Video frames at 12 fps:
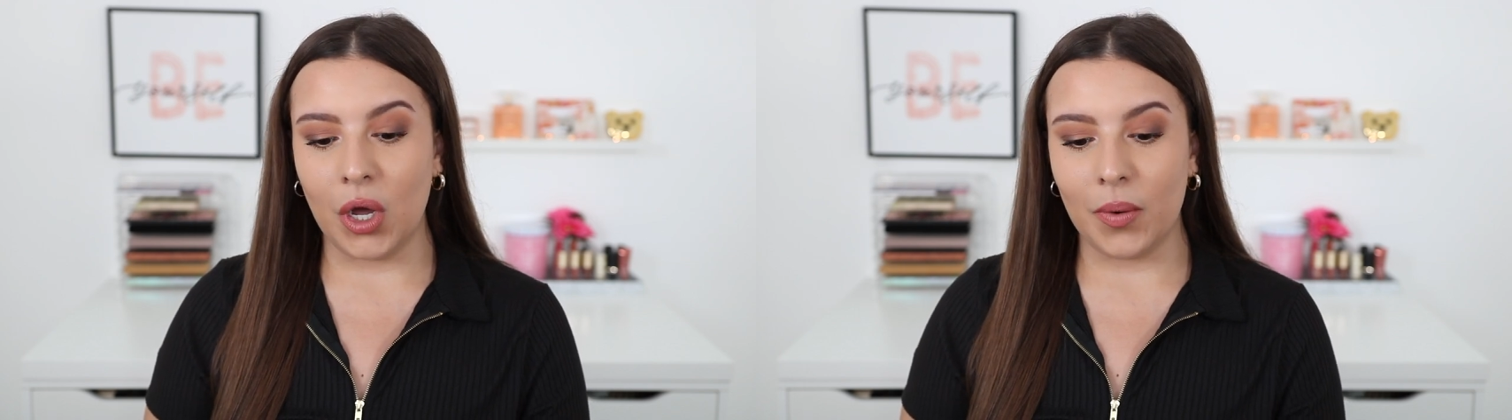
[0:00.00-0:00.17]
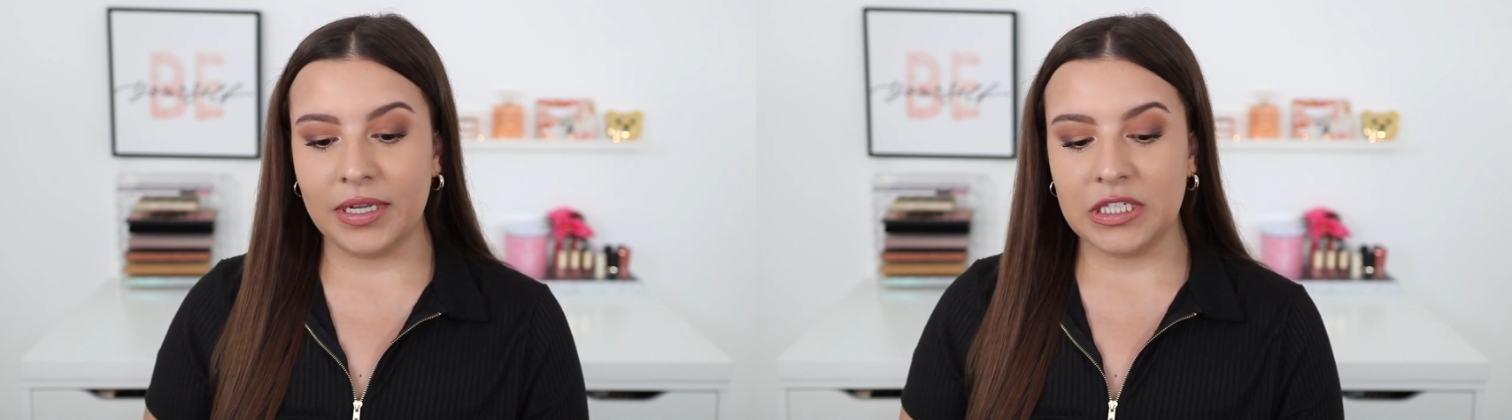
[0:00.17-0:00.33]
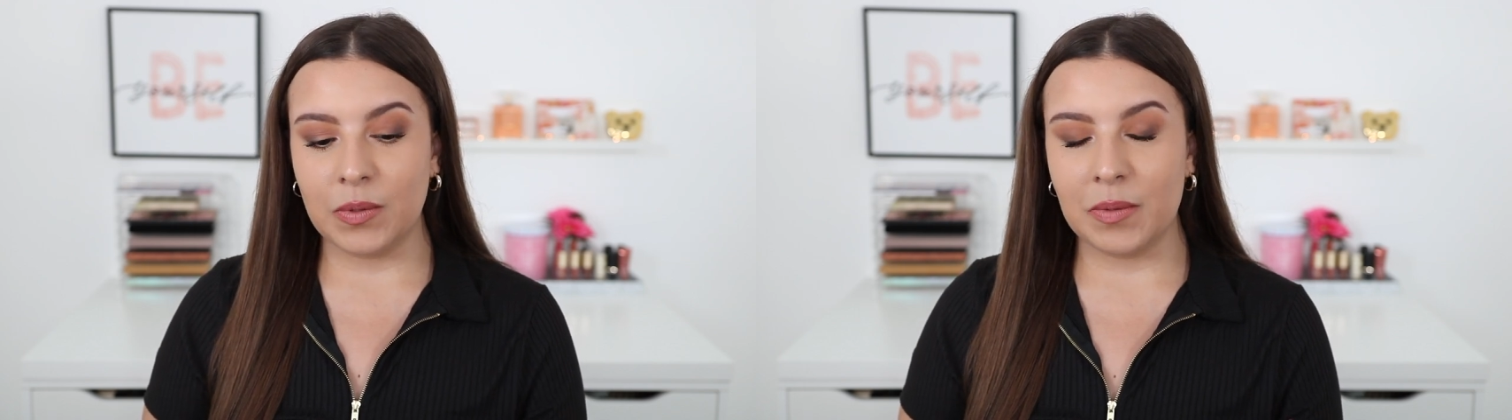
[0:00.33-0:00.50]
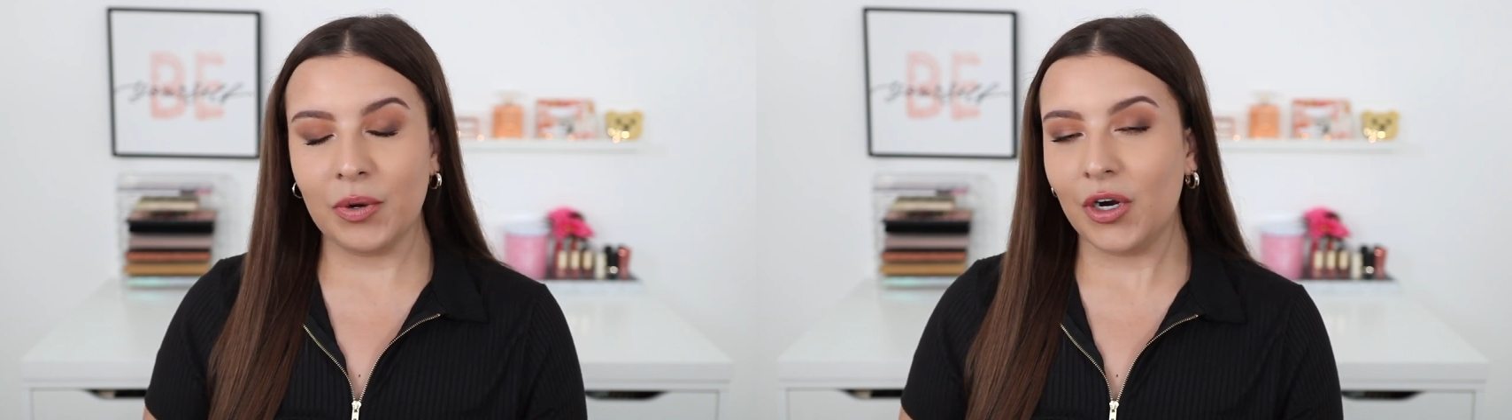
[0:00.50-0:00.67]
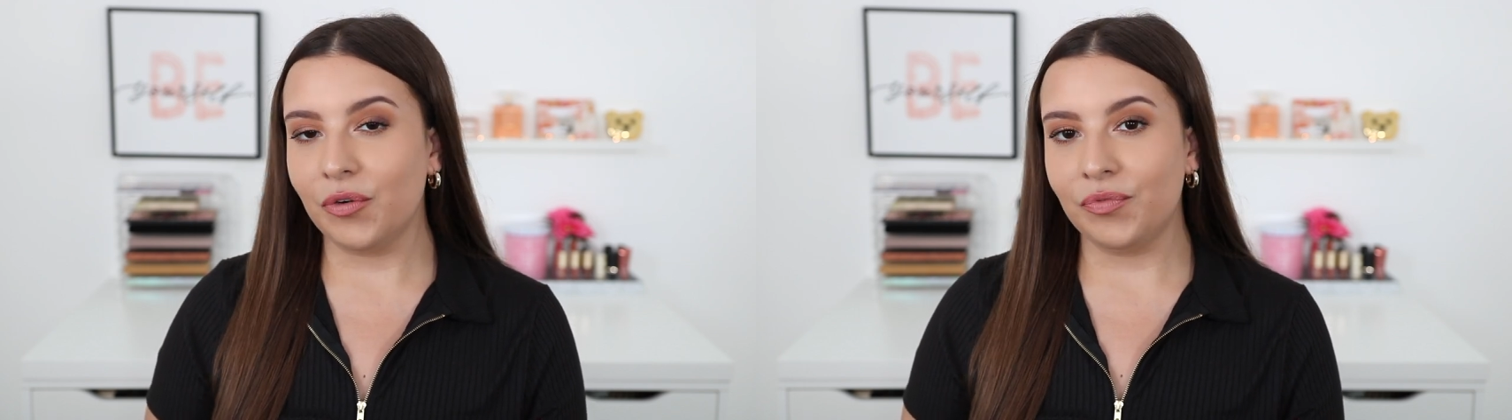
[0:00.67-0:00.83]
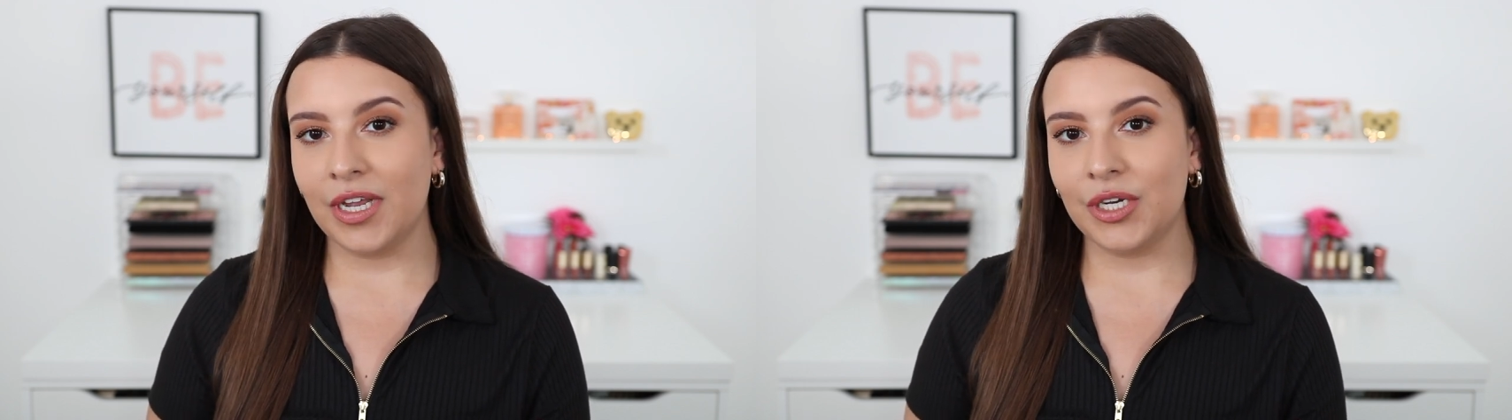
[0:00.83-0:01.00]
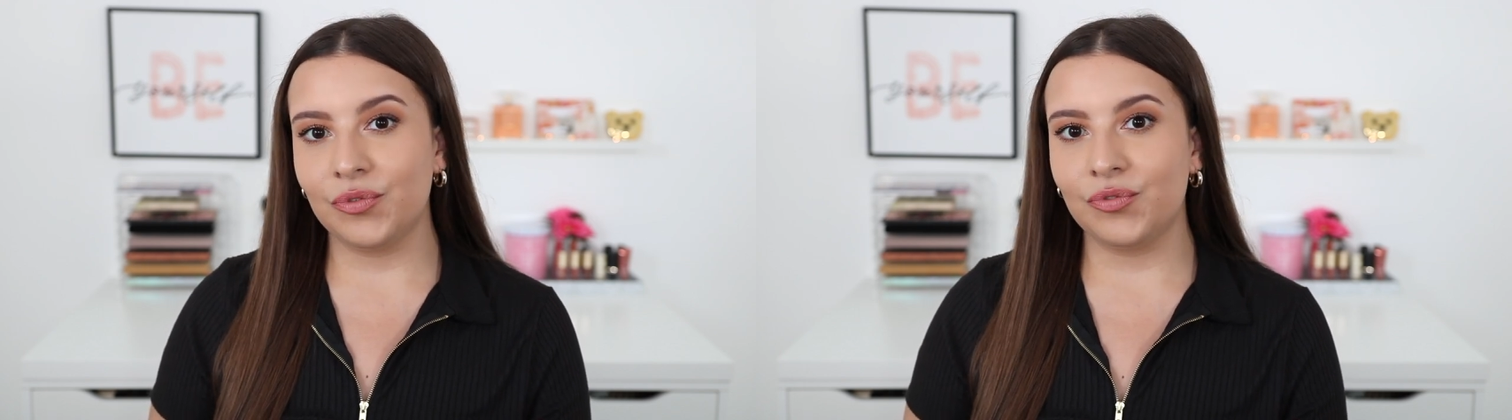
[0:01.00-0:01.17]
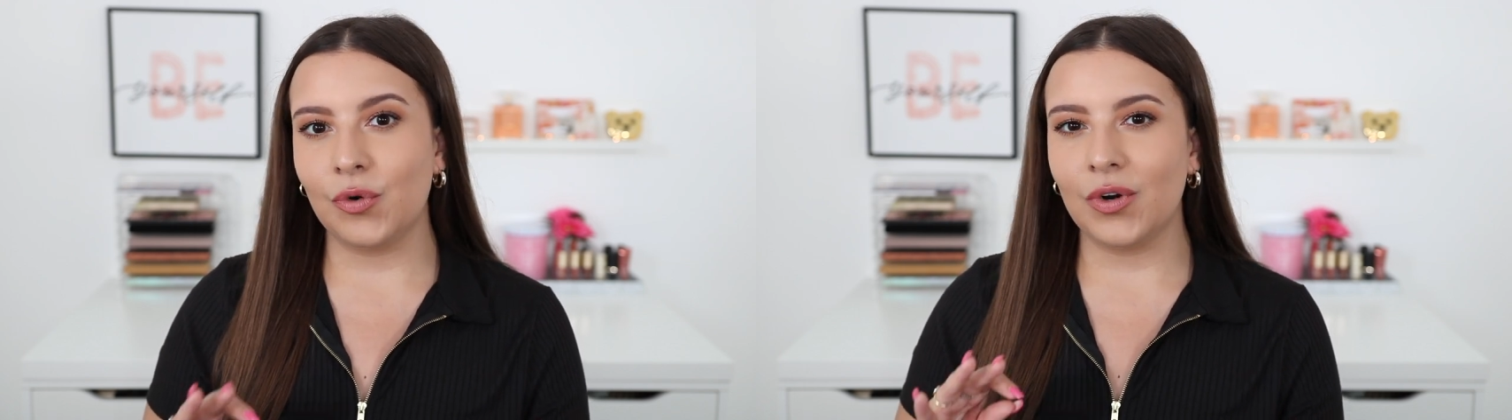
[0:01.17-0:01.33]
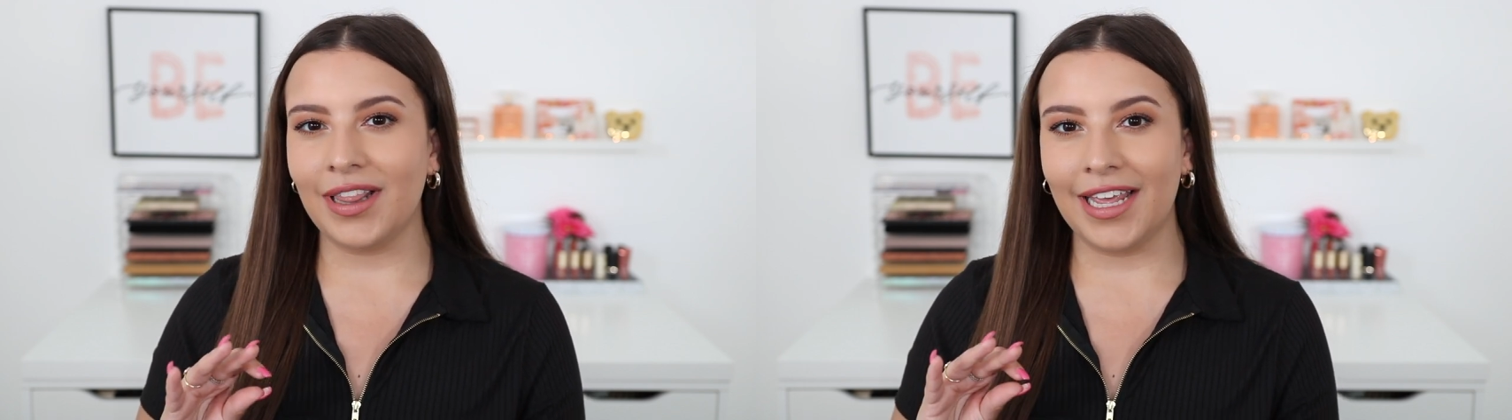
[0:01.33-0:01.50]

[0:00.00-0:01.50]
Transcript: going to be perfect for